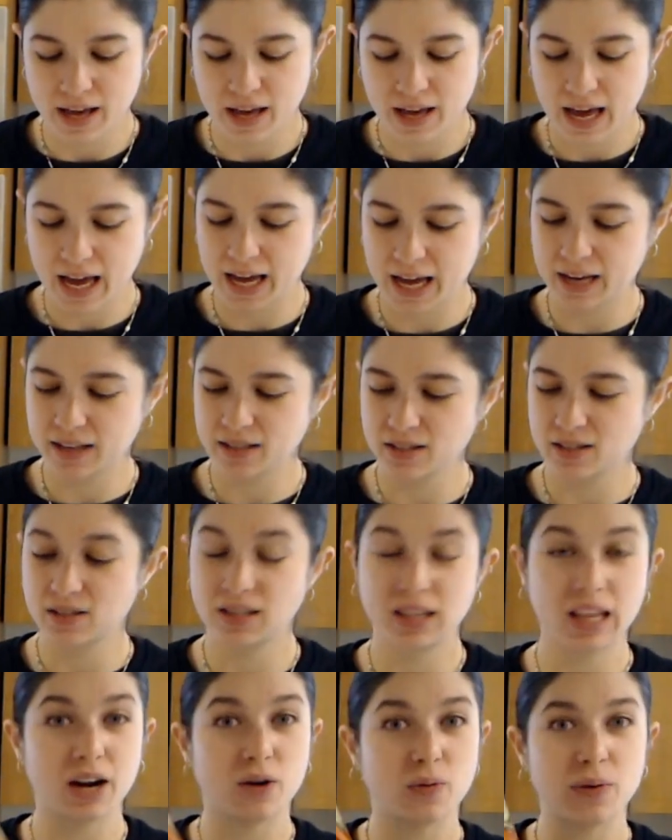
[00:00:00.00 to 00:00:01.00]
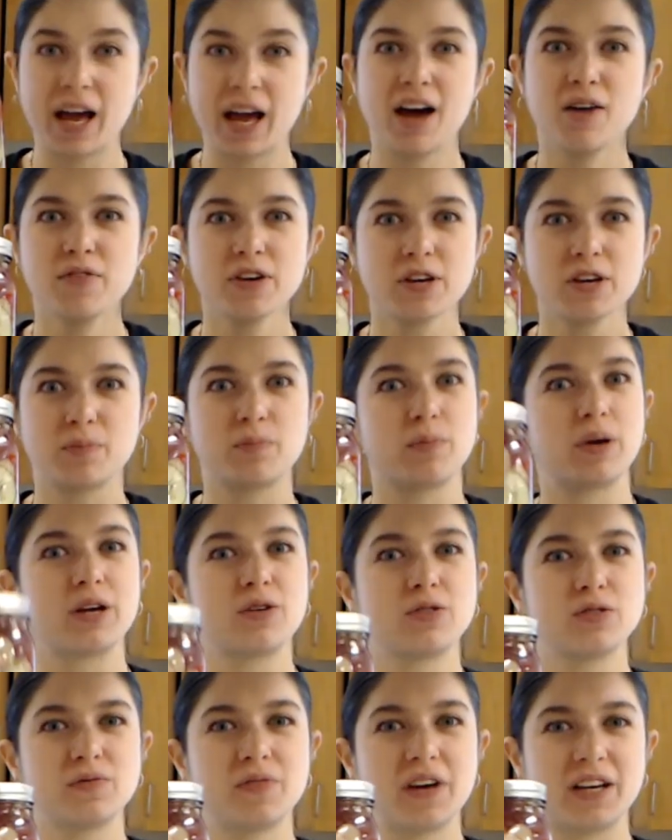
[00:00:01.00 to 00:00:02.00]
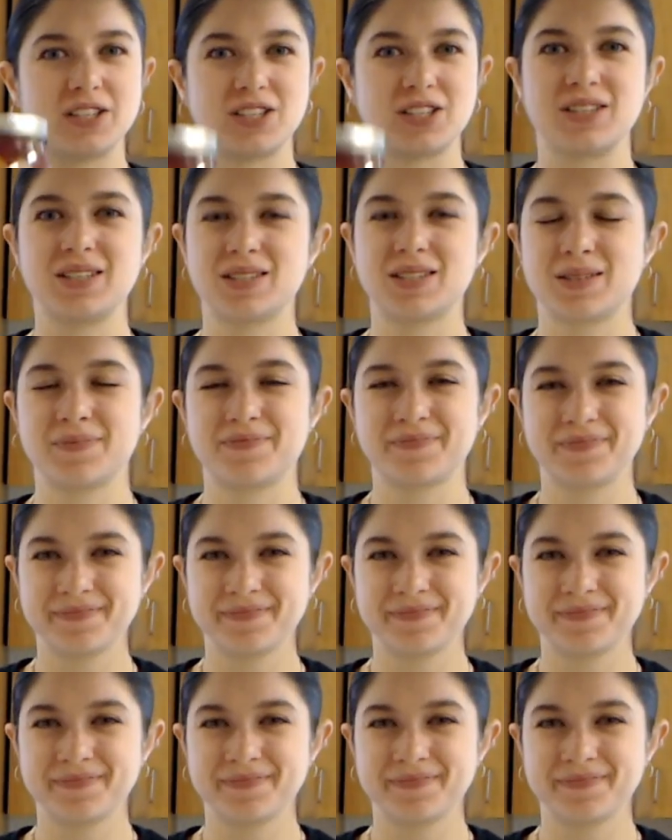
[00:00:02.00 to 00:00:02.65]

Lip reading: And there we have it, pickled veggies.